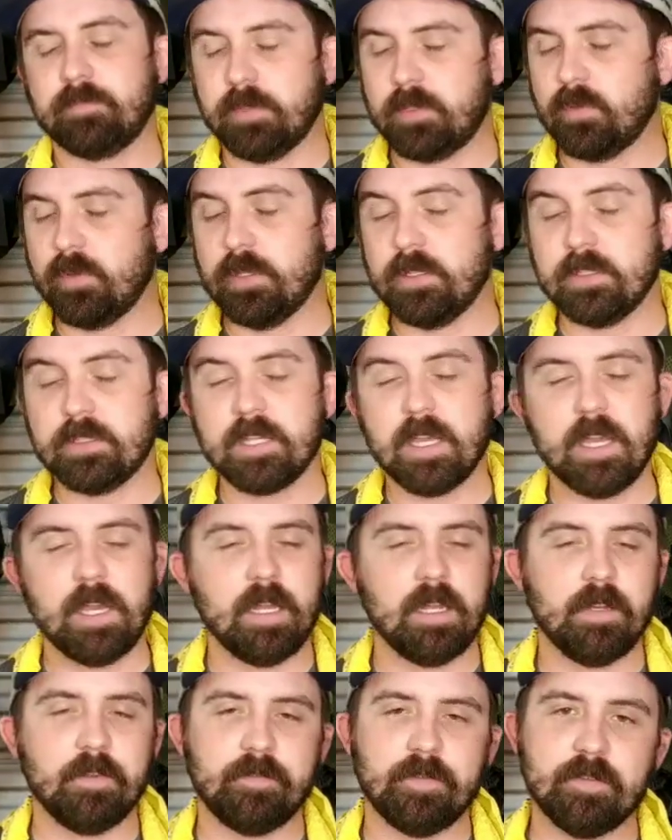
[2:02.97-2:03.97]
between
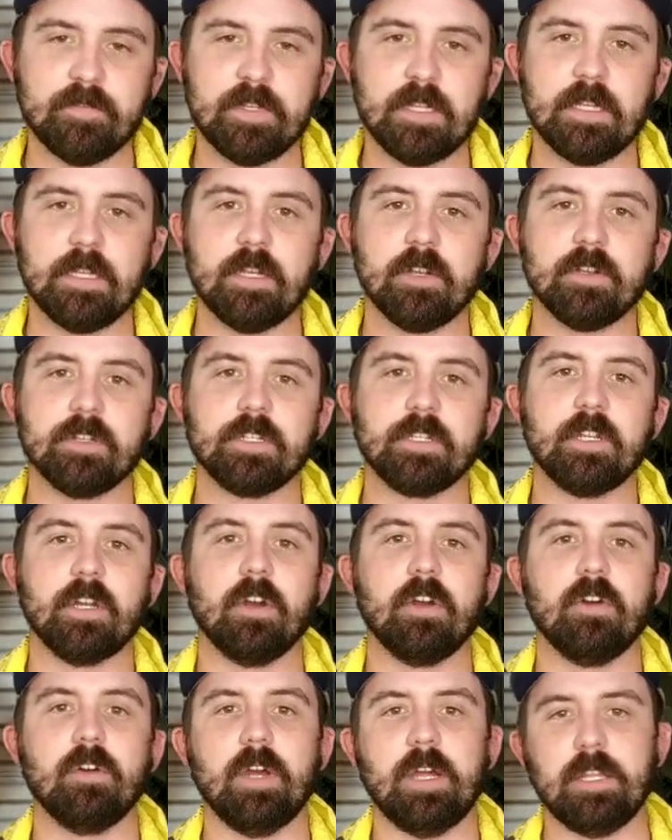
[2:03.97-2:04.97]
10 and 15 years ago,